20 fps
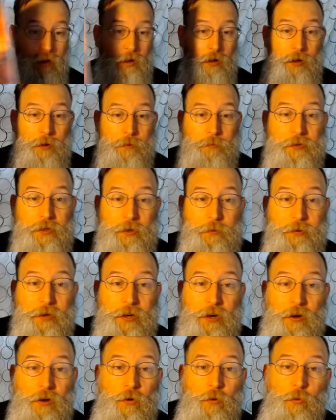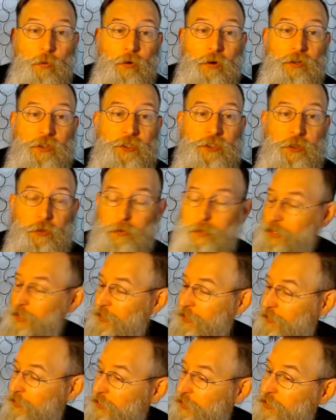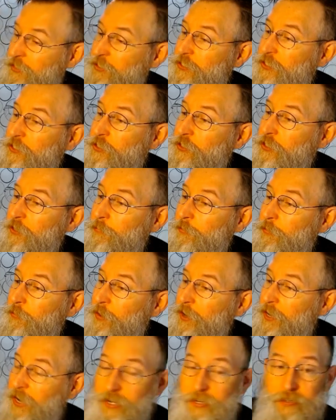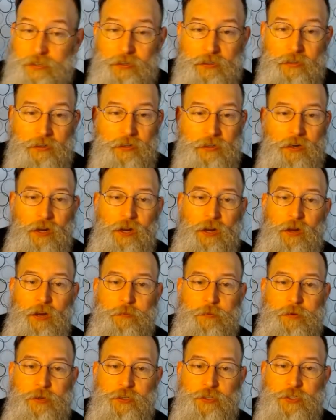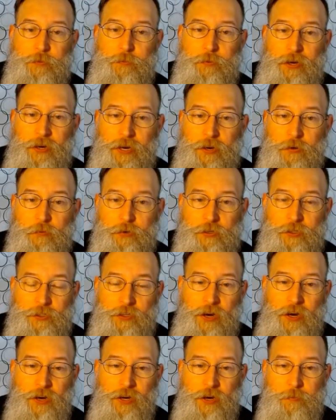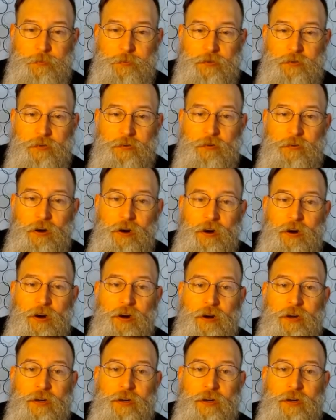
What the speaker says: Here we go, World Tree. This is issue number 8? Issue number 8, we're starting up a new arc.